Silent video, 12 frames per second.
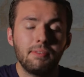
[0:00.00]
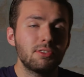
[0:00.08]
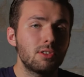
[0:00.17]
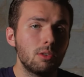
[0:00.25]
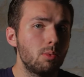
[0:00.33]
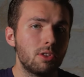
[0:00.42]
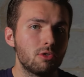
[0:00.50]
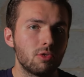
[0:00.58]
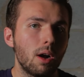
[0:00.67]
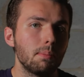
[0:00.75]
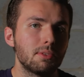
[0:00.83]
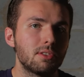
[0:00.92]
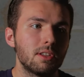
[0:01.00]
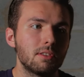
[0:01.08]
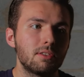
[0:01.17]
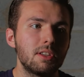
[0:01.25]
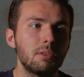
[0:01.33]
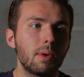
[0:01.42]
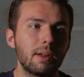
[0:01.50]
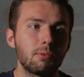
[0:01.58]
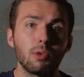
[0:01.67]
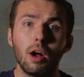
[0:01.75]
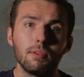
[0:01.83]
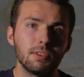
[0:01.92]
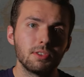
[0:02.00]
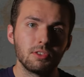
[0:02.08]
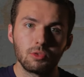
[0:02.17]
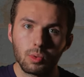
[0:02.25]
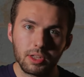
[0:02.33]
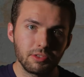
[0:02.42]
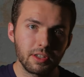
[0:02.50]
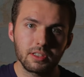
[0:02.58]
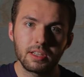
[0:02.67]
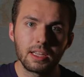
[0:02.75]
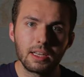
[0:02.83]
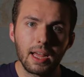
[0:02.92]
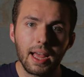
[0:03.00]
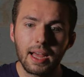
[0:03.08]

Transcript: stood with Trump since he ran for office in 2016.